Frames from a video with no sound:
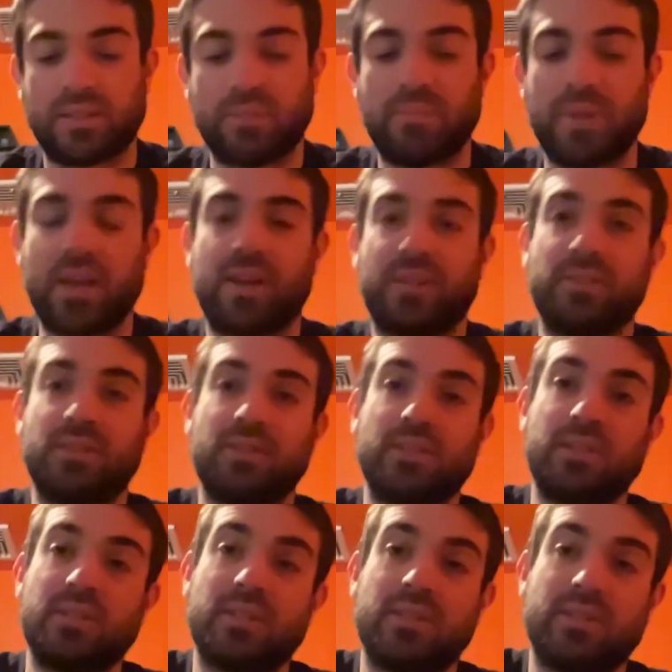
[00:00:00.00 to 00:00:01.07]
Man,
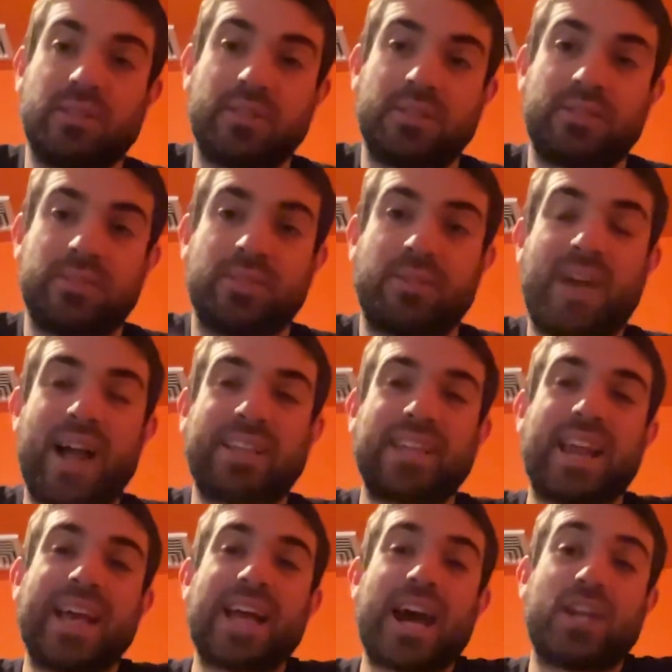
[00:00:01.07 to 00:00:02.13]
the fact
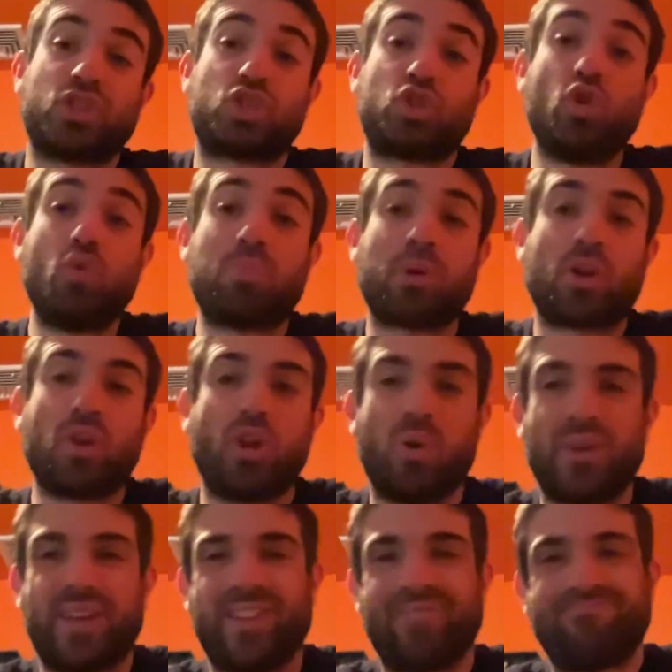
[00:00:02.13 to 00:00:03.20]
that I got to super glue
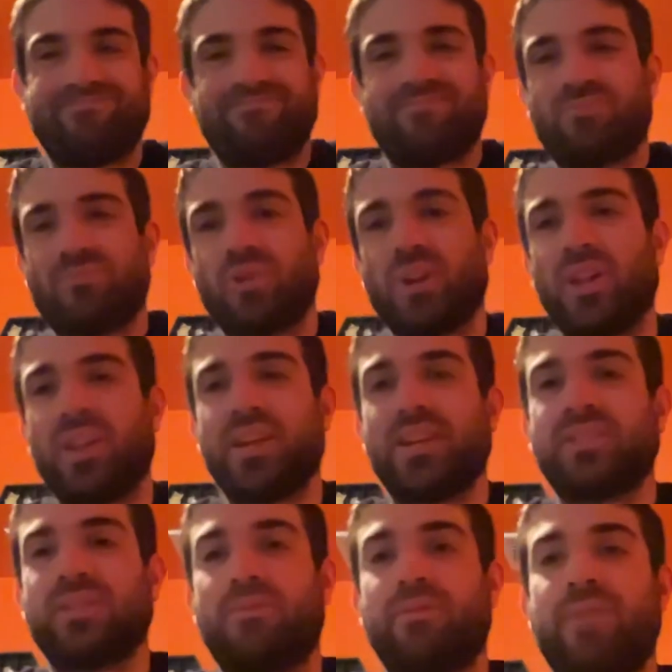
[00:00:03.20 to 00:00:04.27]
it really
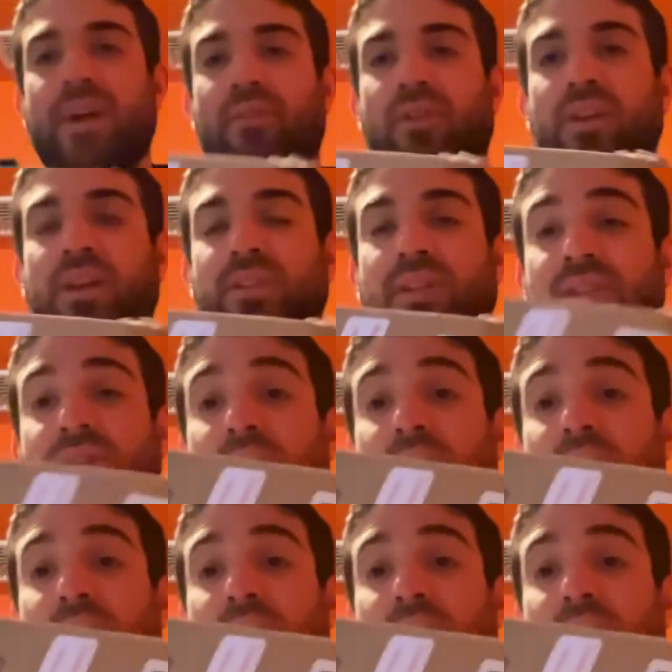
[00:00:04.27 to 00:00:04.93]
is a